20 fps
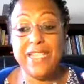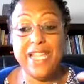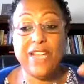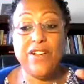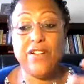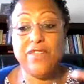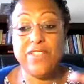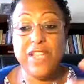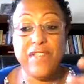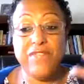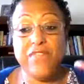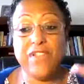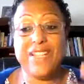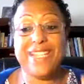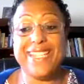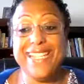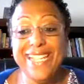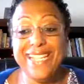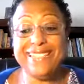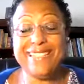they
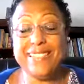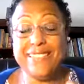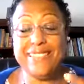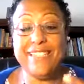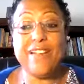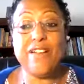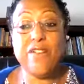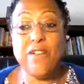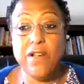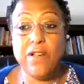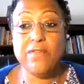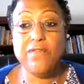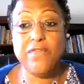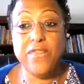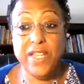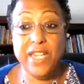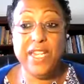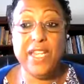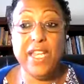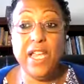forget that they're on
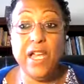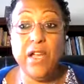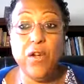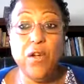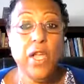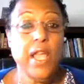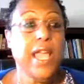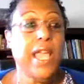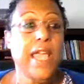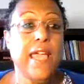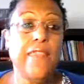video